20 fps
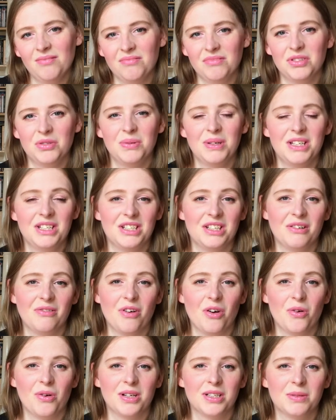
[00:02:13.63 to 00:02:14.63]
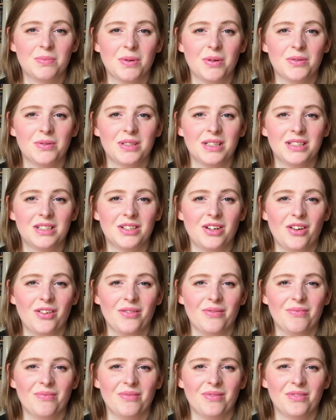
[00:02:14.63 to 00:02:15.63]
to each their own, I suppose. It's
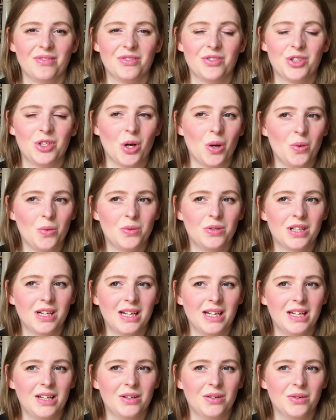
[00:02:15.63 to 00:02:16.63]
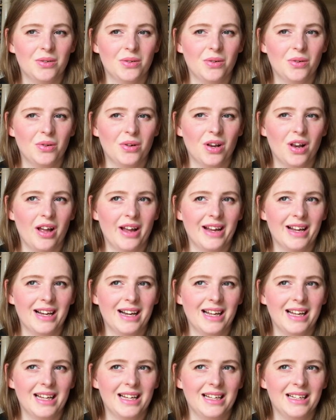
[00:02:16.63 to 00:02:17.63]
not totally
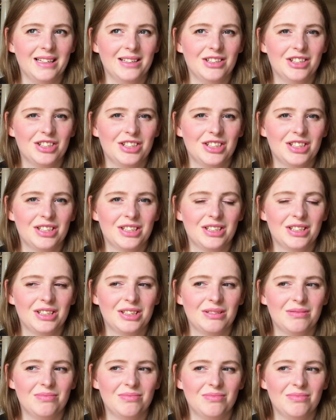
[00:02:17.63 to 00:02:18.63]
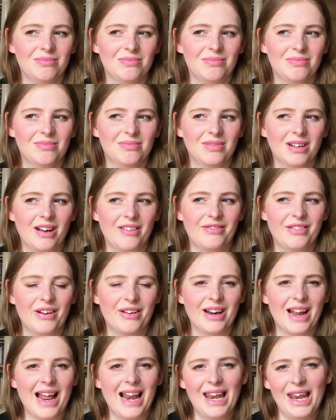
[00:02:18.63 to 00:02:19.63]
unlikely, just I
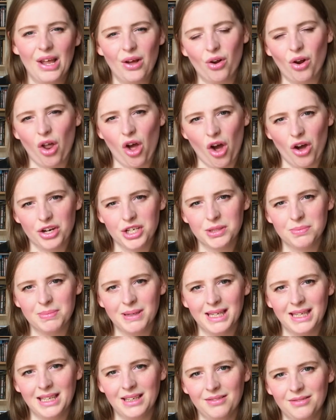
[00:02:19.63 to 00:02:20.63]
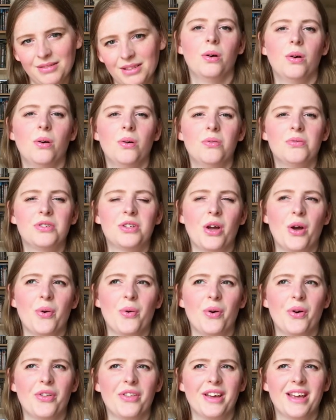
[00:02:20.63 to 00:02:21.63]
found it a little hard to believe.
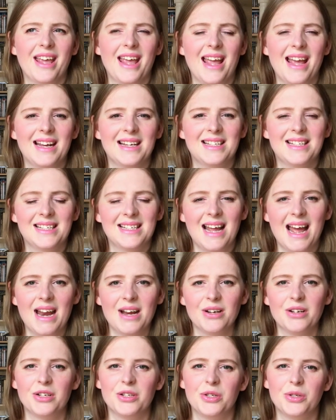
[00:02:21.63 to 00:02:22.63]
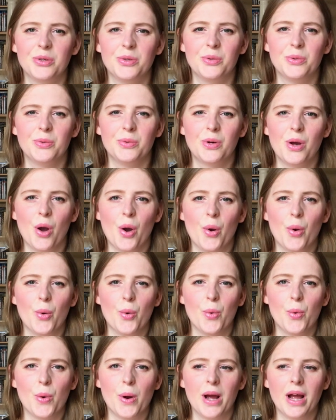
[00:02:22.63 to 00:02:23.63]
Also, other kids tend to
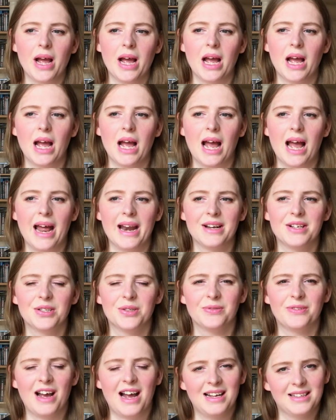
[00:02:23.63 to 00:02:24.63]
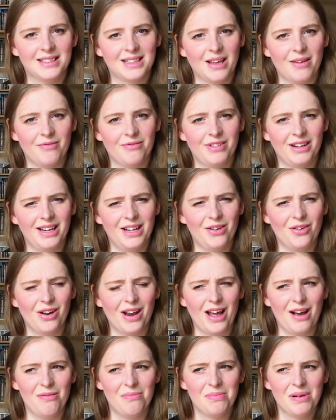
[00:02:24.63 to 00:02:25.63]
go and sort of ask him for
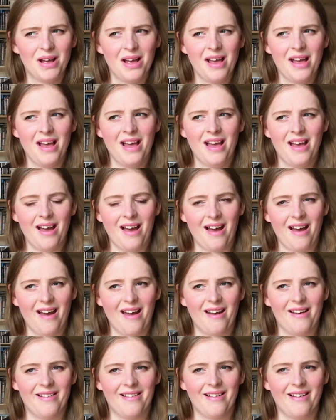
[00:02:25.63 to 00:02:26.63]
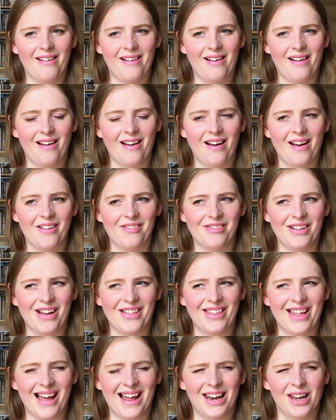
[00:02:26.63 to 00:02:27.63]
legal help, and I
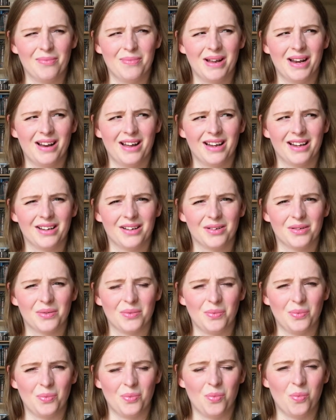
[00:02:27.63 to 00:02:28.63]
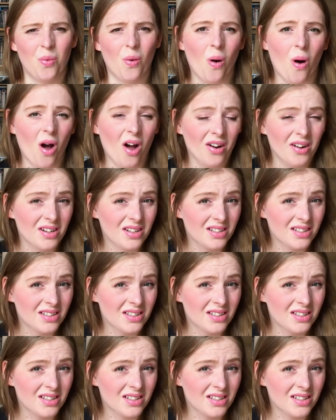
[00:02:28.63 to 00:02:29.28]
found that a little bit like, what?